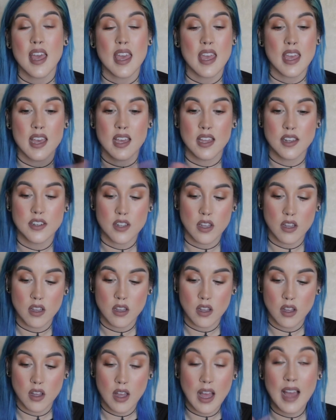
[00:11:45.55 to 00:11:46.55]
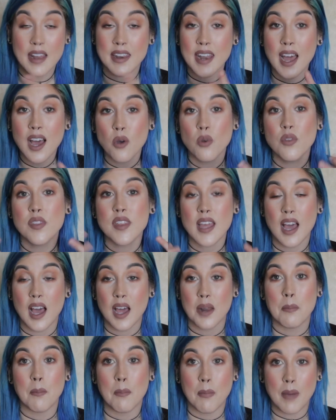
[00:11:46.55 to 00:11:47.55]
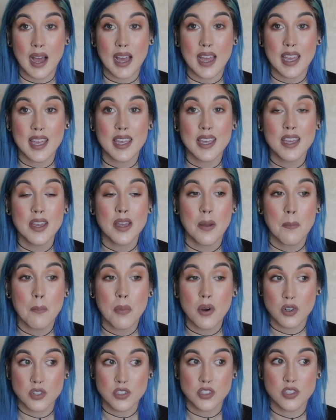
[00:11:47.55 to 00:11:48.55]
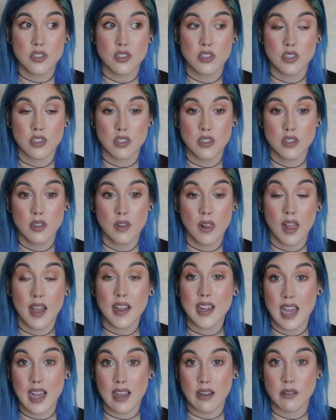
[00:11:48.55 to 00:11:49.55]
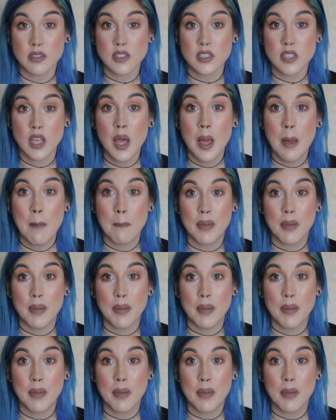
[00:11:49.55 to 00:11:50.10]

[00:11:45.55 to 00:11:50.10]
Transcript: and not only on my personal accounts,